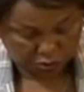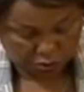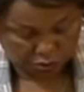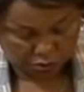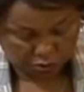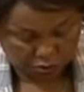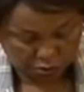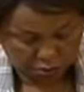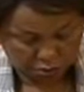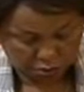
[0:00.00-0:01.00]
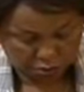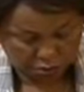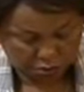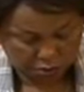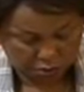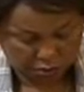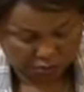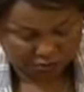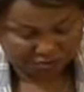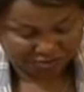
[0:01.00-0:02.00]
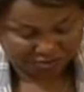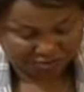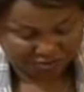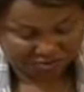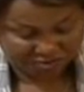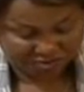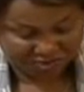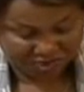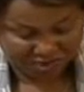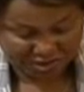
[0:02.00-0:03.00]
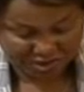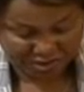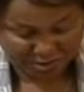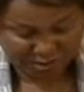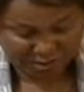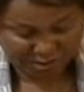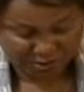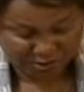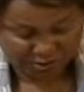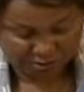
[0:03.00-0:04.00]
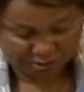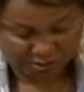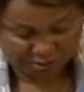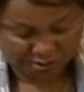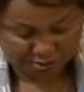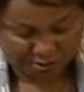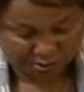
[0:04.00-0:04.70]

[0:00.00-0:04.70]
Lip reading: The person shown says nothing.